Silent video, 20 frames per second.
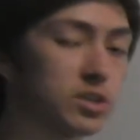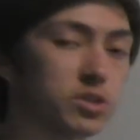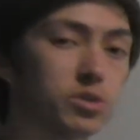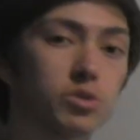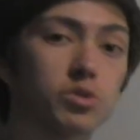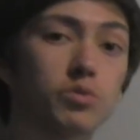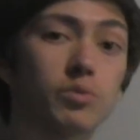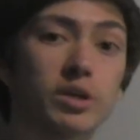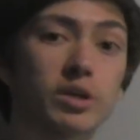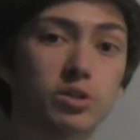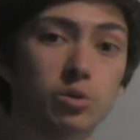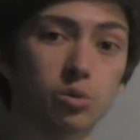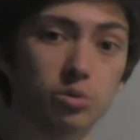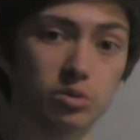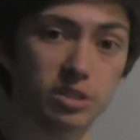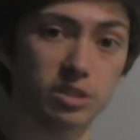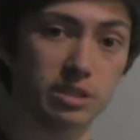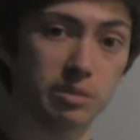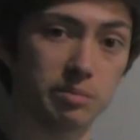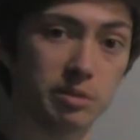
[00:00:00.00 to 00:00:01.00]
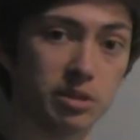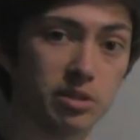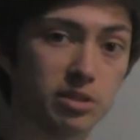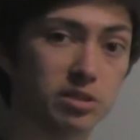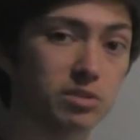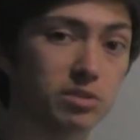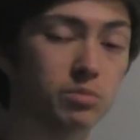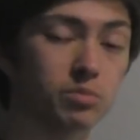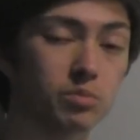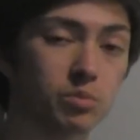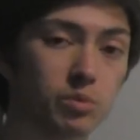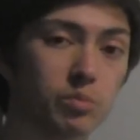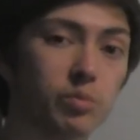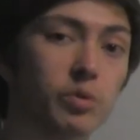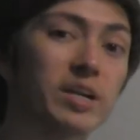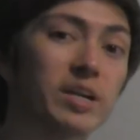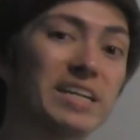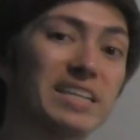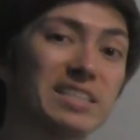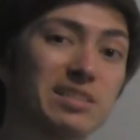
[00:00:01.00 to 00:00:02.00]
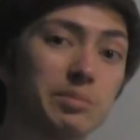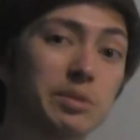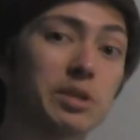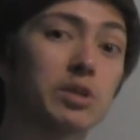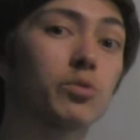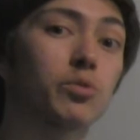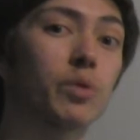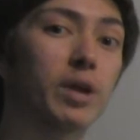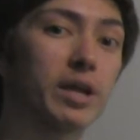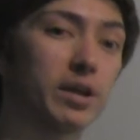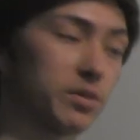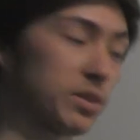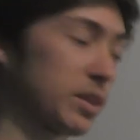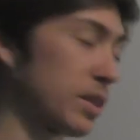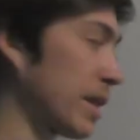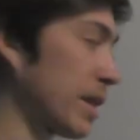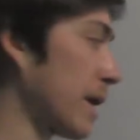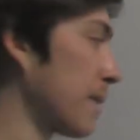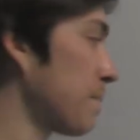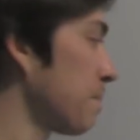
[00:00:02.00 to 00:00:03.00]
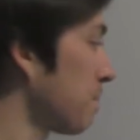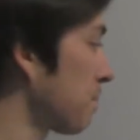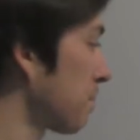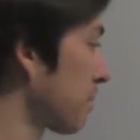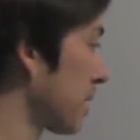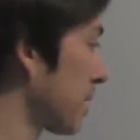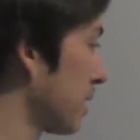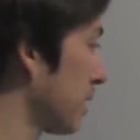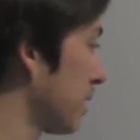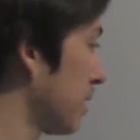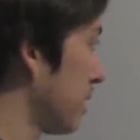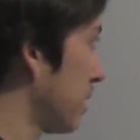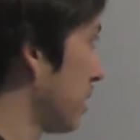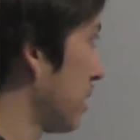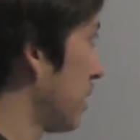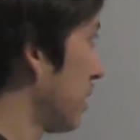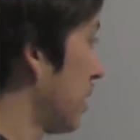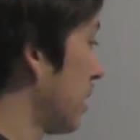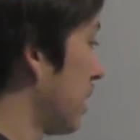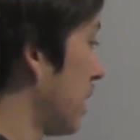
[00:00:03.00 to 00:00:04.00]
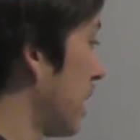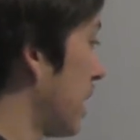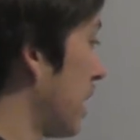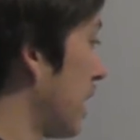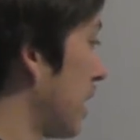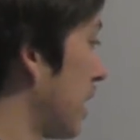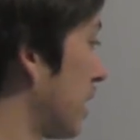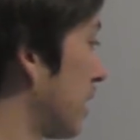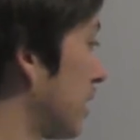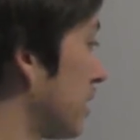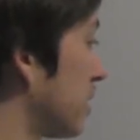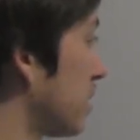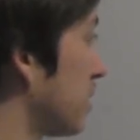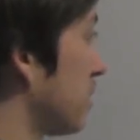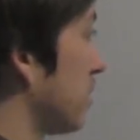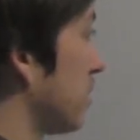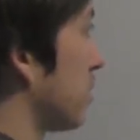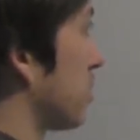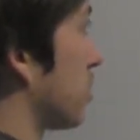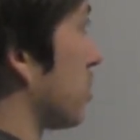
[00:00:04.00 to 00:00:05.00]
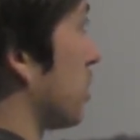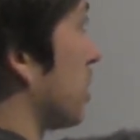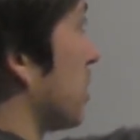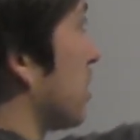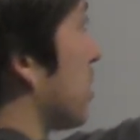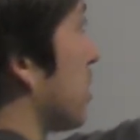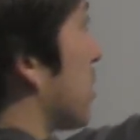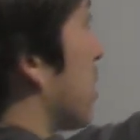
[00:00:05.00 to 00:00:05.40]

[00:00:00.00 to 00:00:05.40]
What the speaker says: threshold stimulus. We're going to need something greater than that. And so this is